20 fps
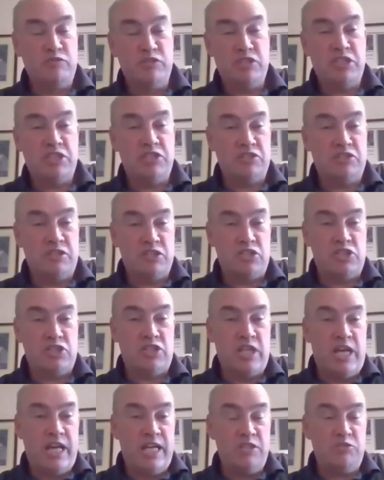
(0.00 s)
visit to the
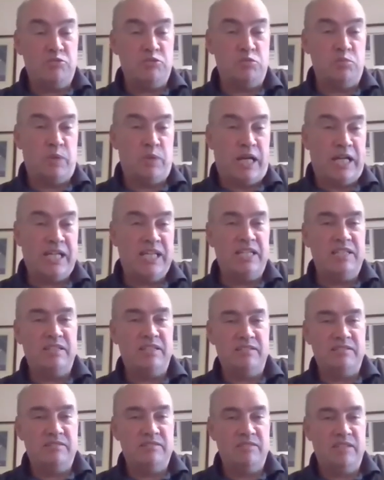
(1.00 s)
States was back
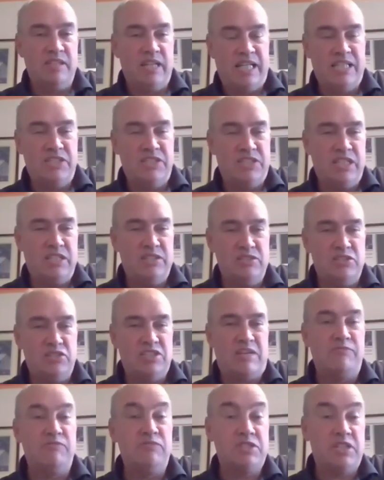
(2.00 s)
in
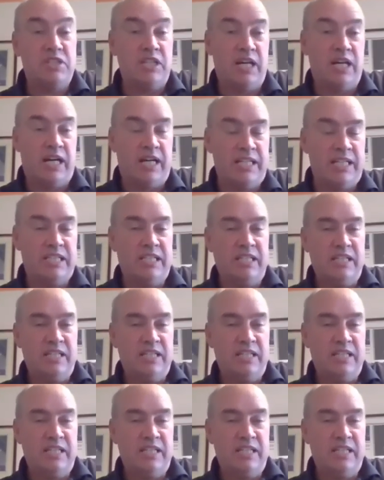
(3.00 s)
1979,